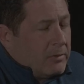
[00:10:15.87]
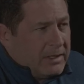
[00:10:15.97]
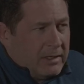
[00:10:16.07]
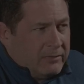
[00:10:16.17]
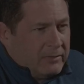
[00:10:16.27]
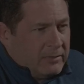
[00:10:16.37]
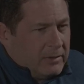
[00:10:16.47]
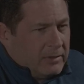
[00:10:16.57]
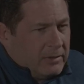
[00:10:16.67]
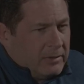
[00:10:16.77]
I caught my case
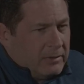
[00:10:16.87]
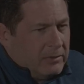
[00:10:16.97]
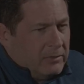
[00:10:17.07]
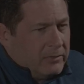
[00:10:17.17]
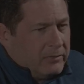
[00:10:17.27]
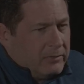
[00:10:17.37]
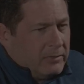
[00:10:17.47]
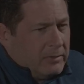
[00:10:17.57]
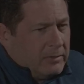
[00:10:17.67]
in uh, you know this,